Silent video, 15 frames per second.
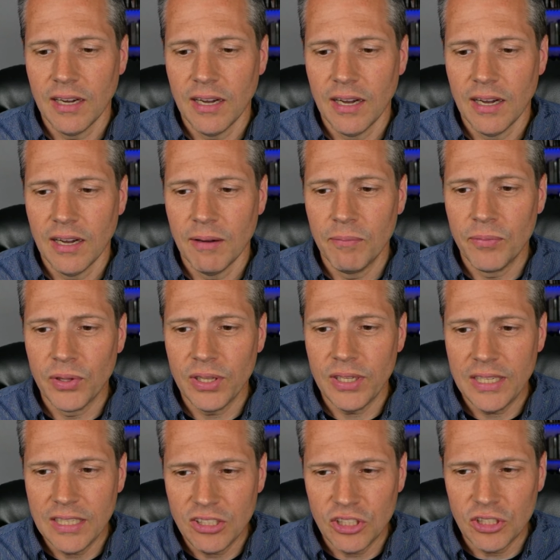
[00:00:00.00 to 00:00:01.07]
The
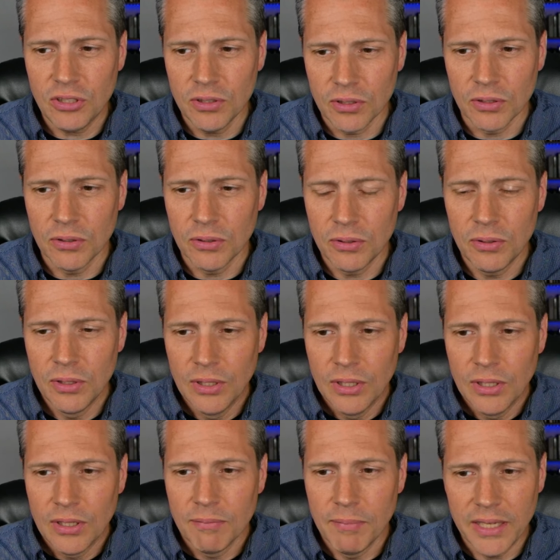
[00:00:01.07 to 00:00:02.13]
issue,
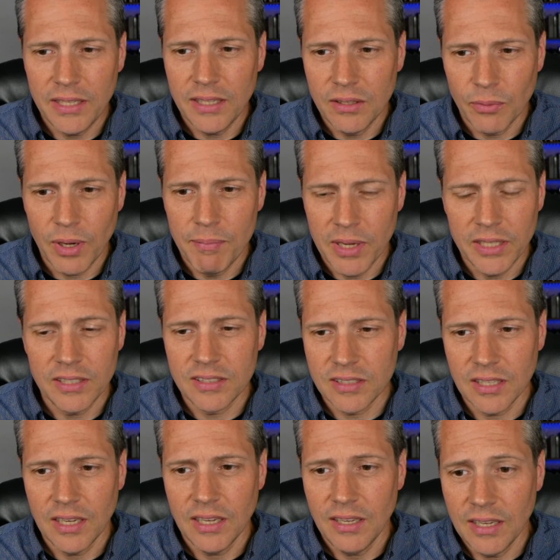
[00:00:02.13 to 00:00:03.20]
the way many
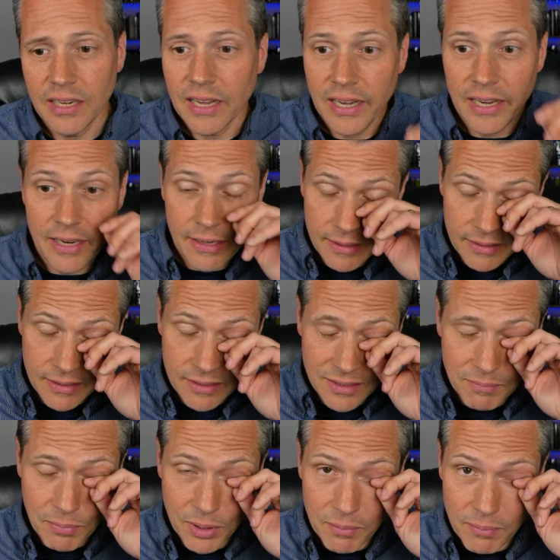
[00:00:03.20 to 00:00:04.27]
see it, and I
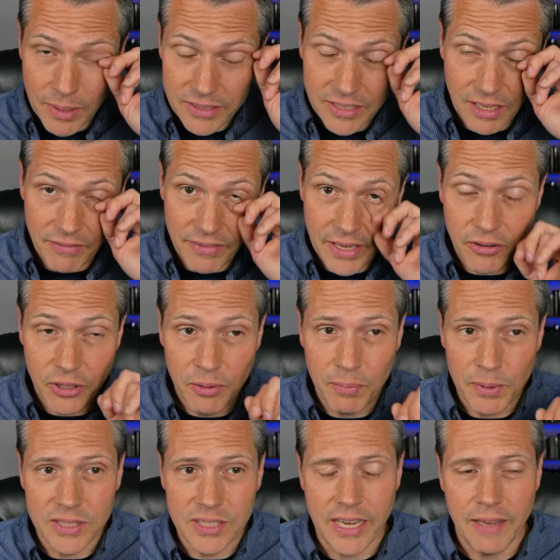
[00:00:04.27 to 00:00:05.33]
put myself in that group,
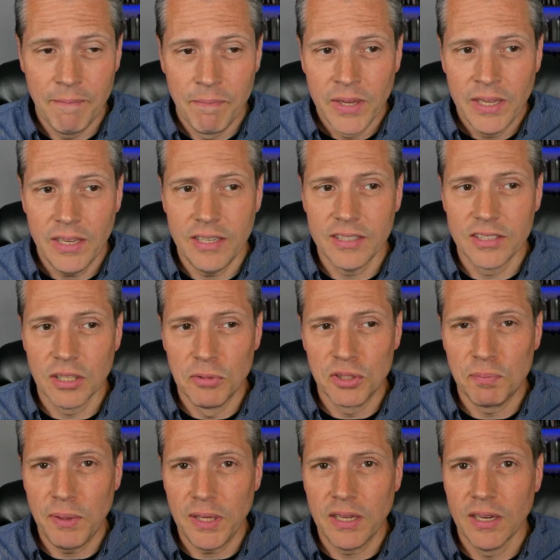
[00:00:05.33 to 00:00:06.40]
is that it has
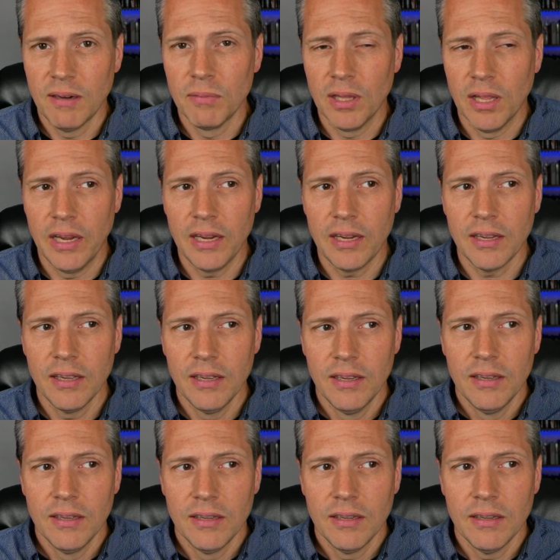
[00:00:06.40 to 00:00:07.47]
almost become like
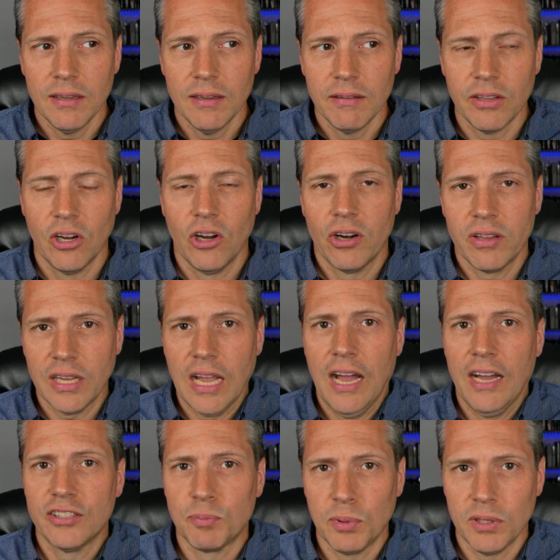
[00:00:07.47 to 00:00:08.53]
the heart of the
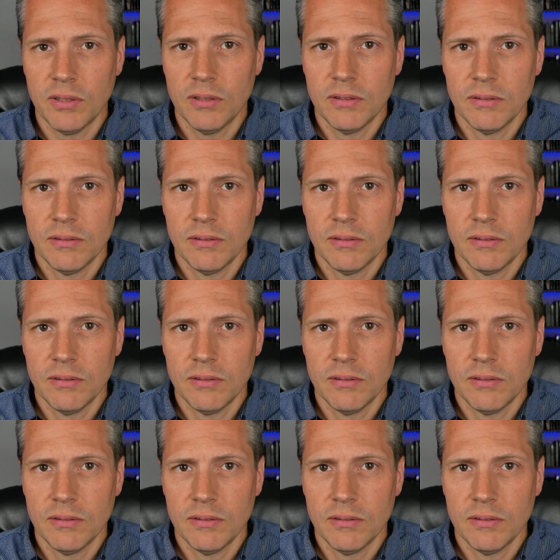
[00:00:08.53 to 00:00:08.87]
gospel.